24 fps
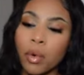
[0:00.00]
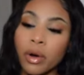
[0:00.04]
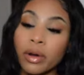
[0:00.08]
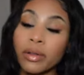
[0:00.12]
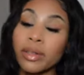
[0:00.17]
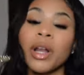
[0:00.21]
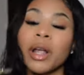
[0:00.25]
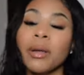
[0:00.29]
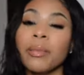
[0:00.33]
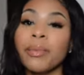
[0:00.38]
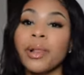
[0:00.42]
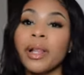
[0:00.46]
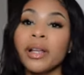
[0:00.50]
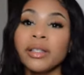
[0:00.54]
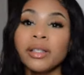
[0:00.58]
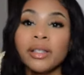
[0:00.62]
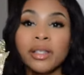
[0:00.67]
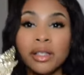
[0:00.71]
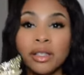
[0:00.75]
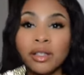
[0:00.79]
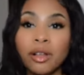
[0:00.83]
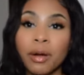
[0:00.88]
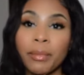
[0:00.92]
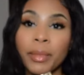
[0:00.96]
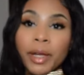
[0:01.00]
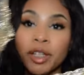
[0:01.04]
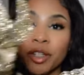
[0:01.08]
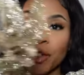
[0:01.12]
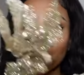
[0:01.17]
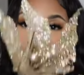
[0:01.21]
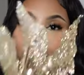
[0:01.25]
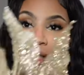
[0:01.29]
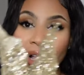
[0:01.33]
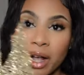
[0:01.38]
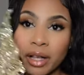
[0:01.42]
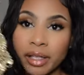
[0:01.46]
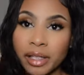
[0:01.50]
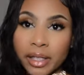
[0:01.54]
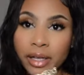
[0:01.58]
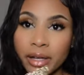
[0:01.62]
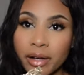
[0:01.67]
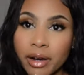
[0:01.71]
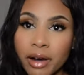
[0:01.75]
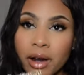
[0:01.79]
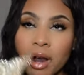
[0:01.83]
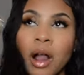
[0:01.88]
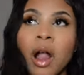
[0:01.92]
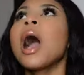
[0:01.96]
When I placed these on my tree last
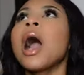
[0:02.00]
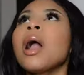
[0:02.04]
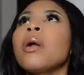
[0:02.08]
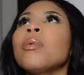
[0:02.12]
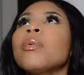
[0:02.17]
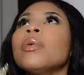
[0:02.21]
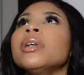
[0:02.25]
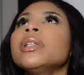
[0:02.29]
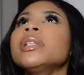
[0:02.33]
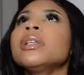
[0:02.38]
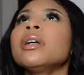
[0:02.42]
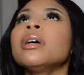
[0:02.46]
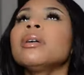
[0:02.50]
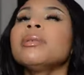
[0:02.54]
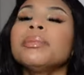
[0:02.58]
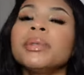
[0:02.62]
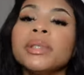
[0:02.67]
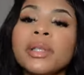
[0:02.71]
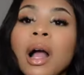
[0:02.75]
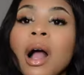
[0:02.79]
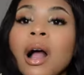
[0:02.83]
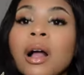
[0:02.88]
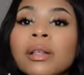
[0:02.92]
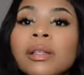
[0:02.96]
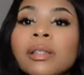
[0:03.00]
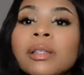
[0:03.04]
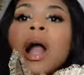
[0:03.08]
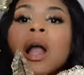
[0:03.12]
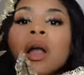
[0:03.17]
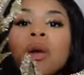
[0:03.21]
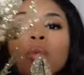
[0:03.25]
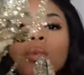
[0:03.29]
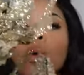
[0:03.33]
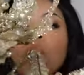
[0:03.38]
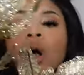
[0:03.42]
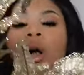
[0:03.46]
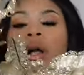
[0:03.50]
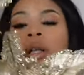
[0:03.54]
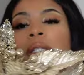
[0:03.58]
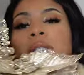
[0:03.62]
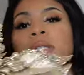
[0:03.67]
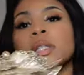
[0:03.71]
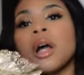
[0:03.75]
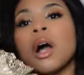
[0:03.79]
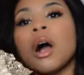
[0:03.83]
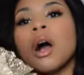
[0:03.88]
year, I was obsessed. I was